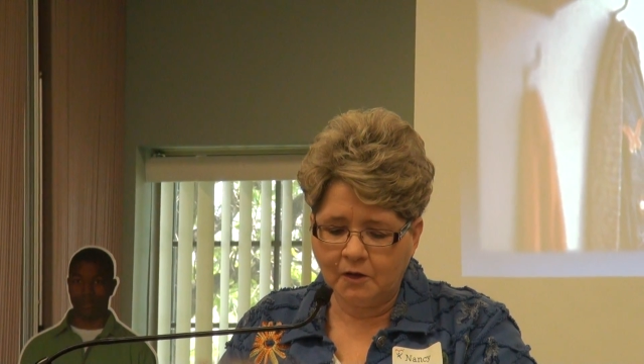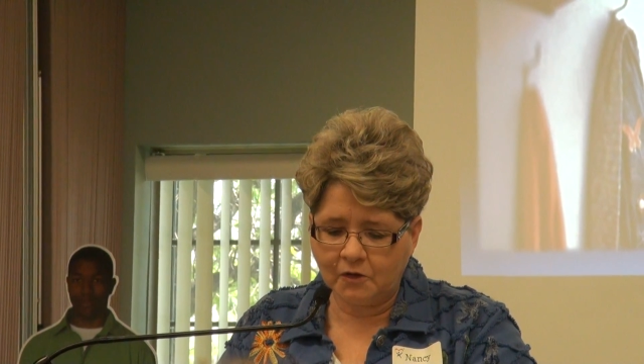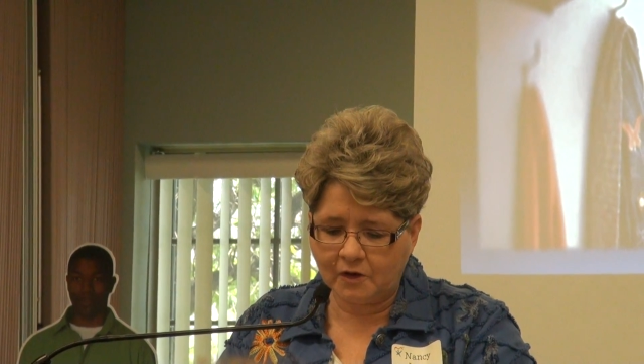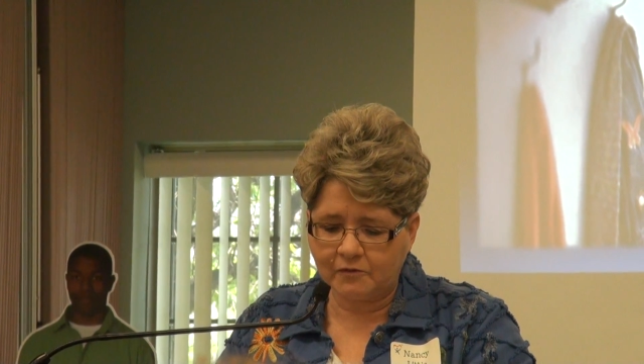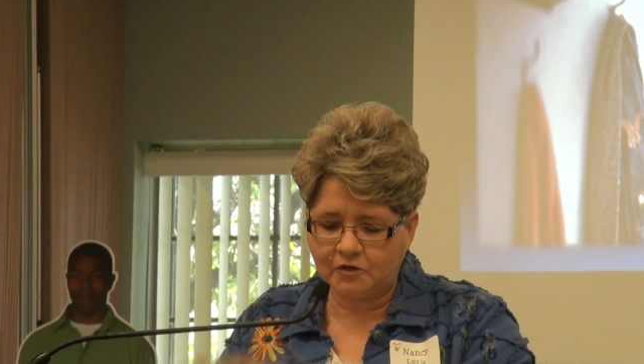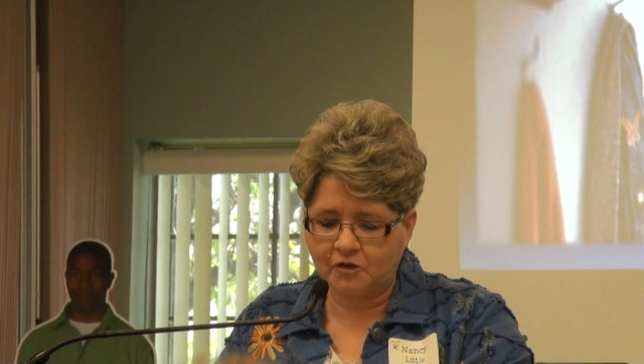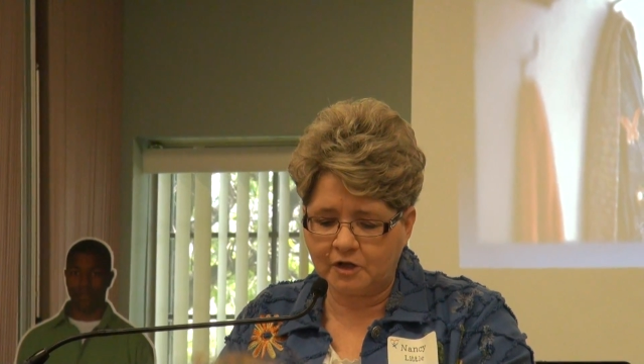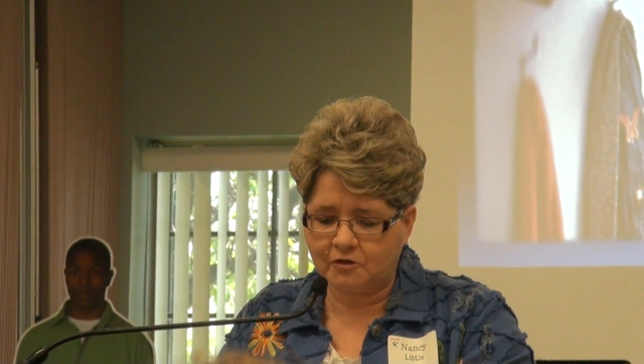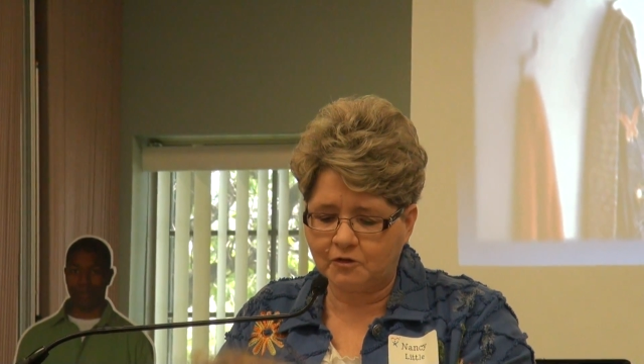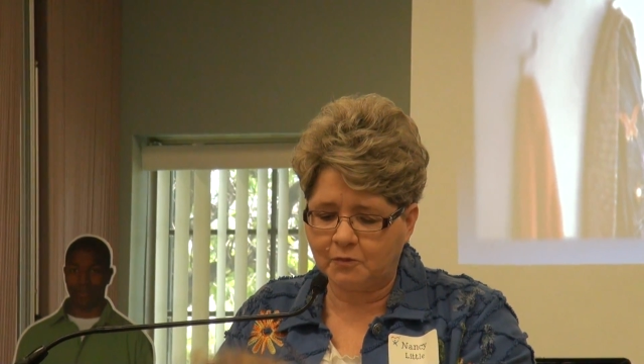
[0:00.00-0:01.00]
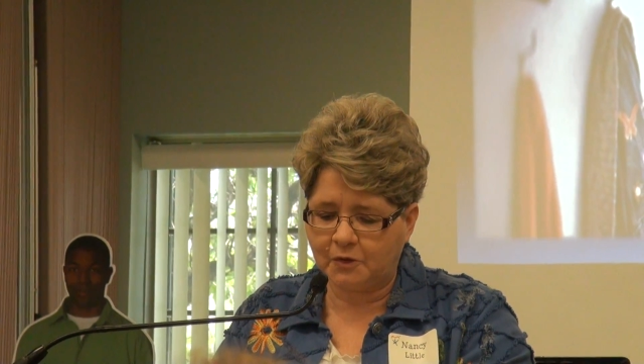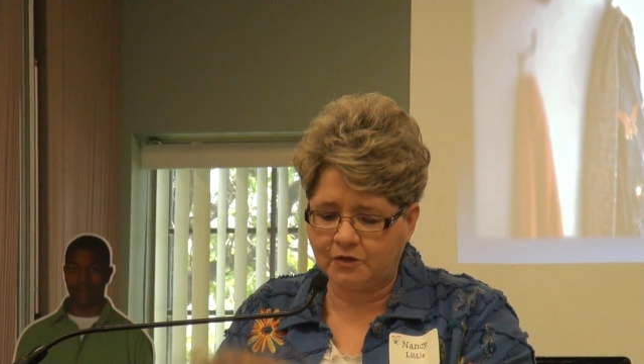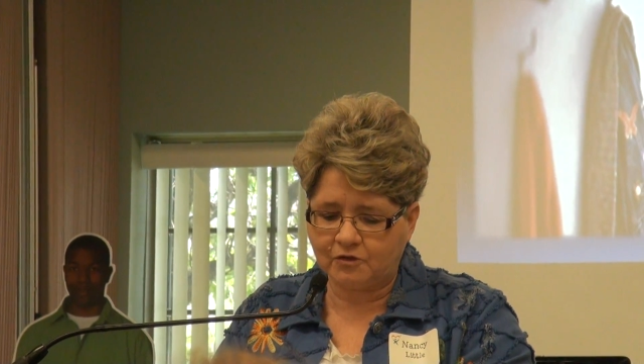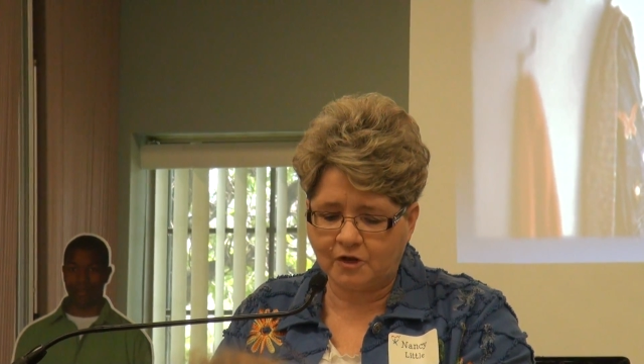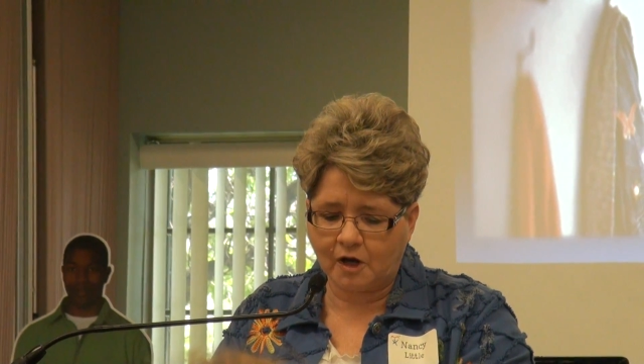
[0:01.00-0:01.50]
You have a chance to put a
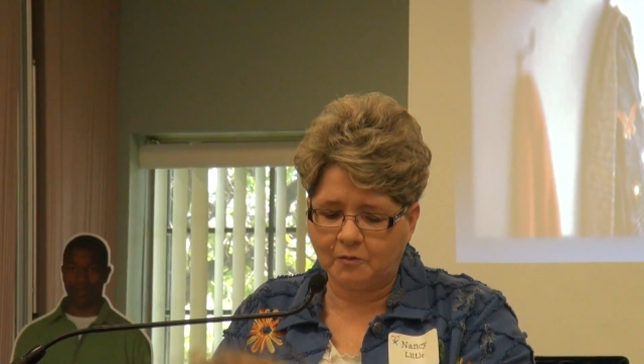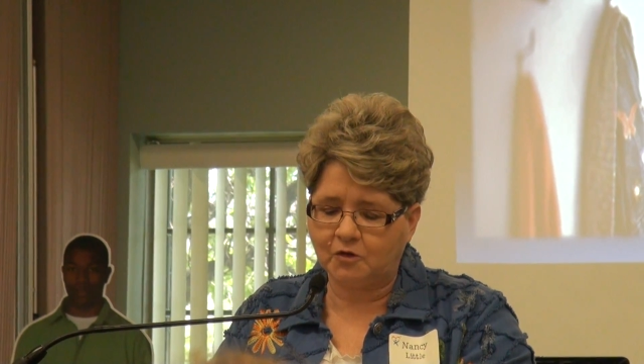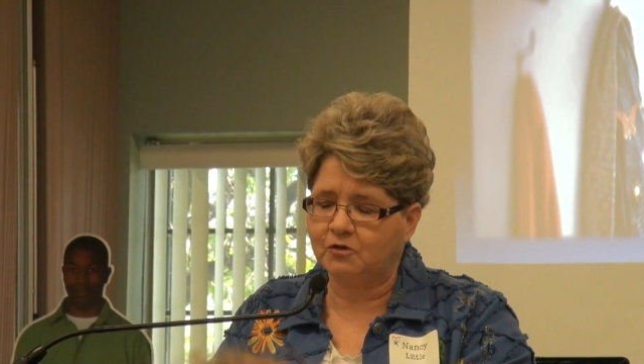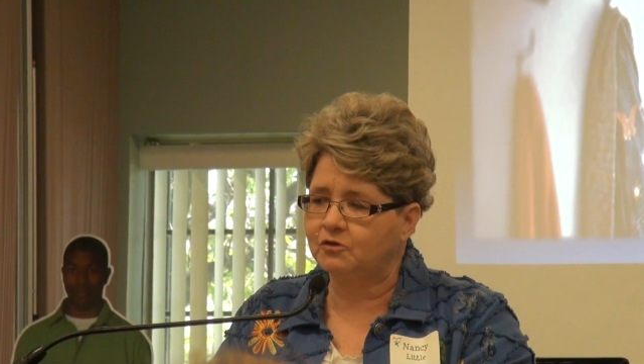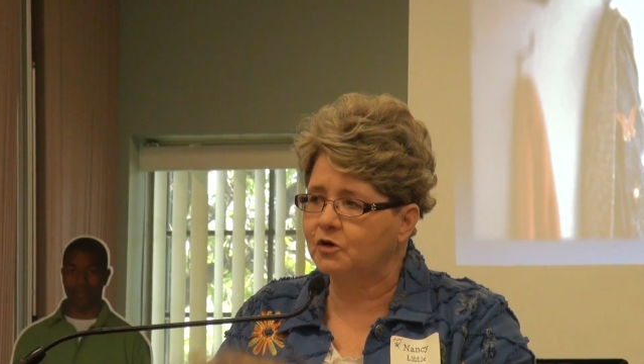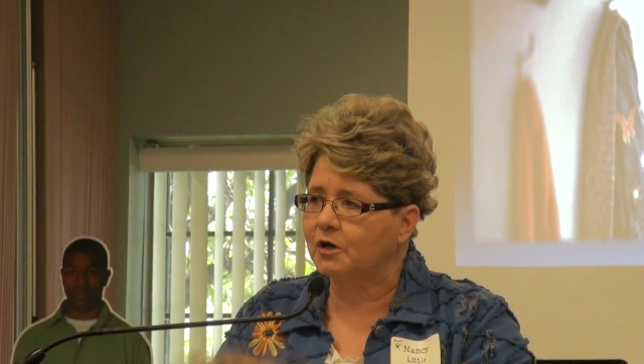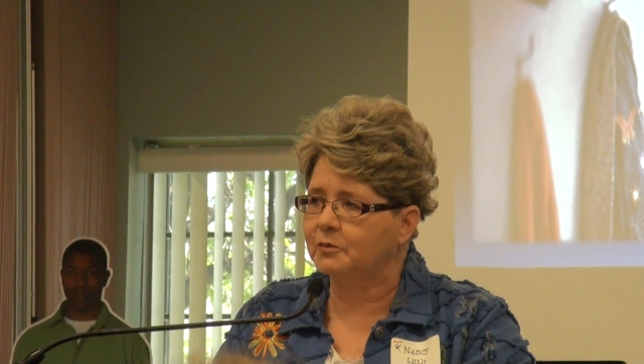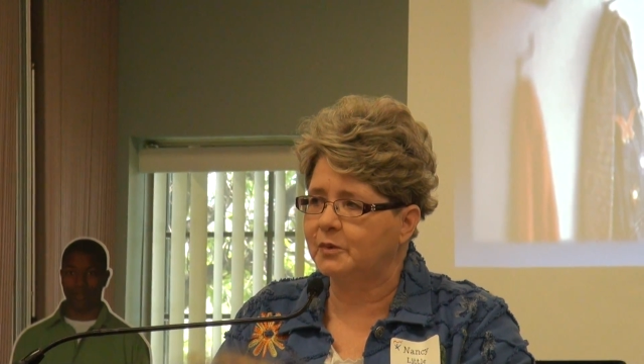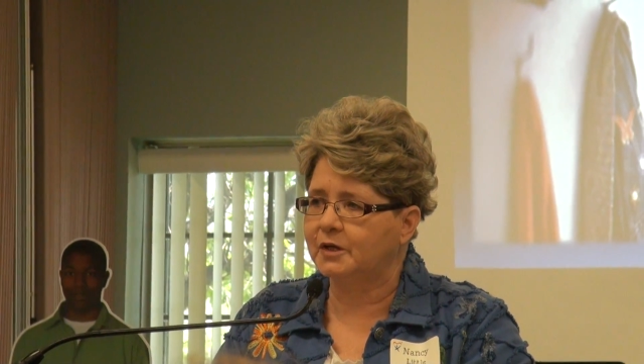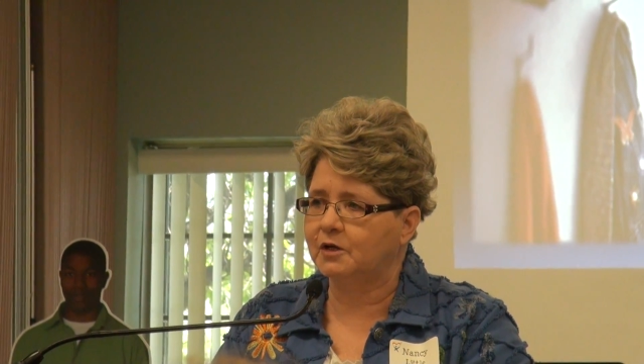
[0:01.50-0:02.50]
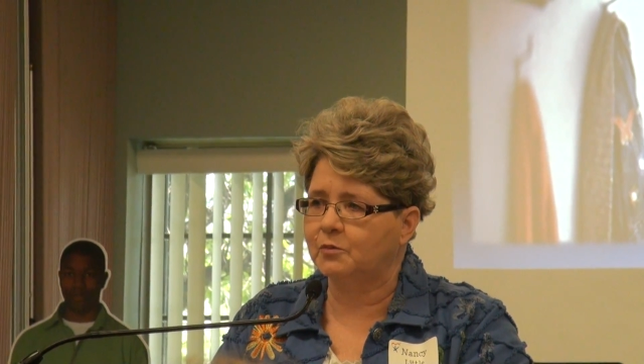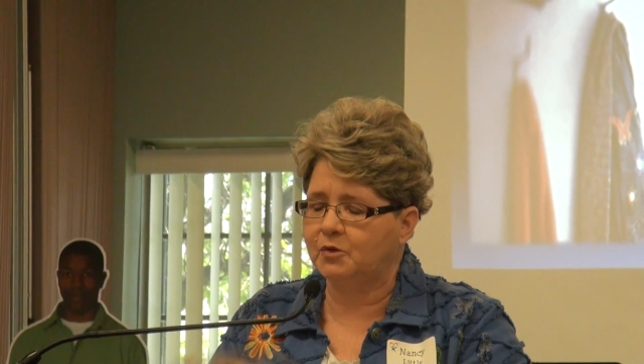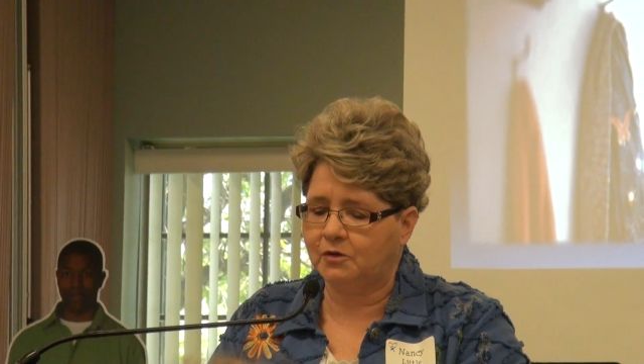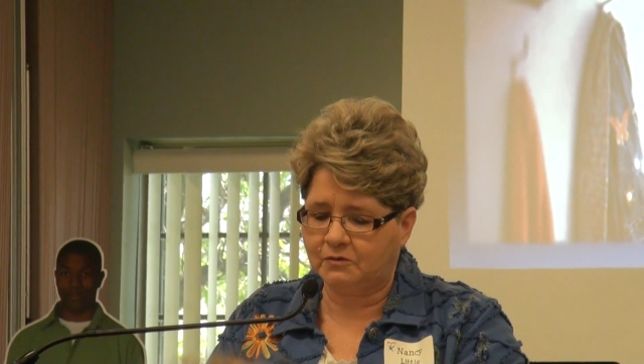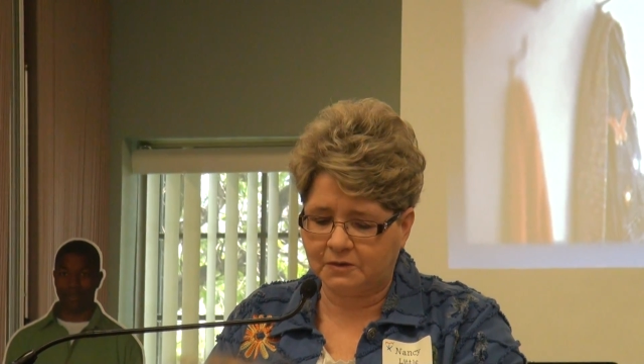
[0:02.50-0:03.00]
stop to a child being
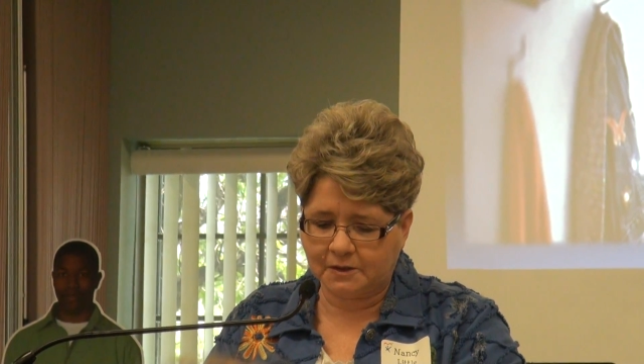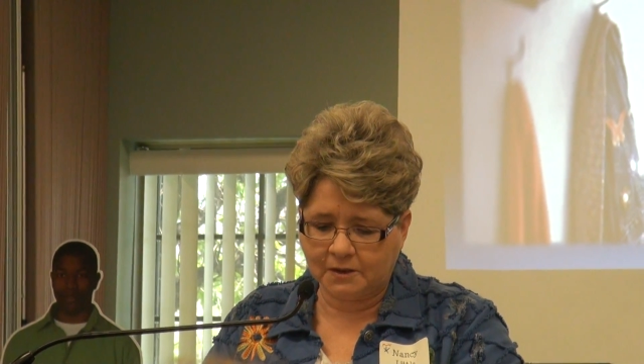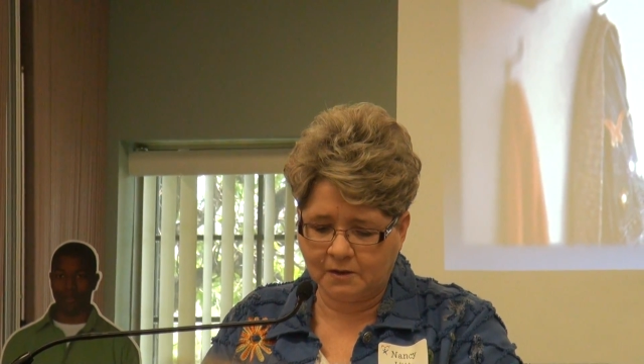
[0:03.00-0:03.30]
abused.